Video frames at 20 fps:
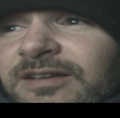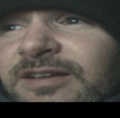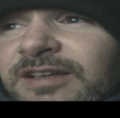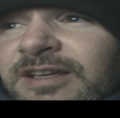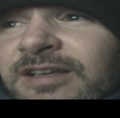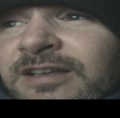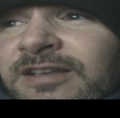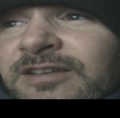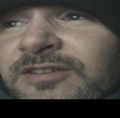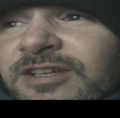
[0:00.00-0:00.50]

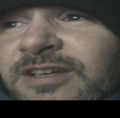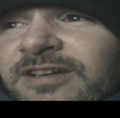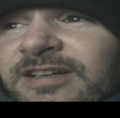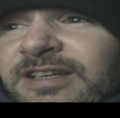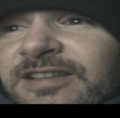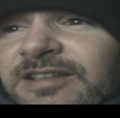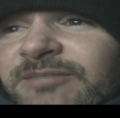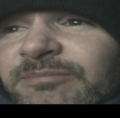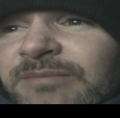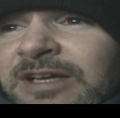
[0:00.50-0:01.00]
and you gotta
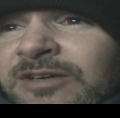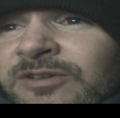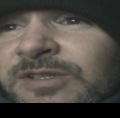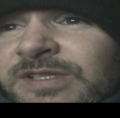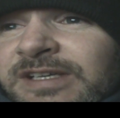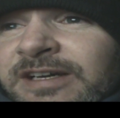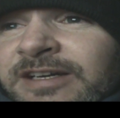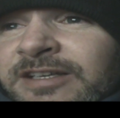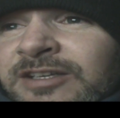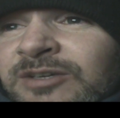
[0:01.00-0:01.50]
get the
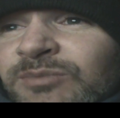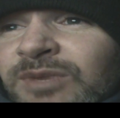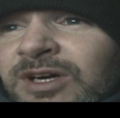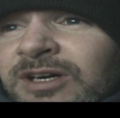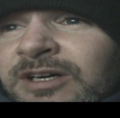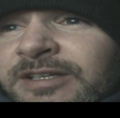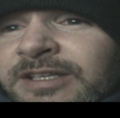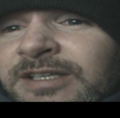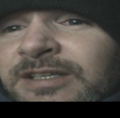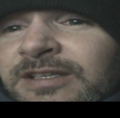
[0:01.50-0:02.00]
metals out of your
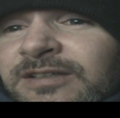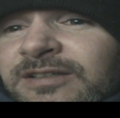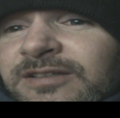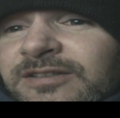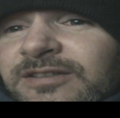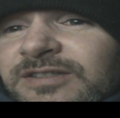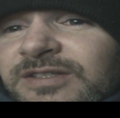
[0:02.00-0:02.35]
body.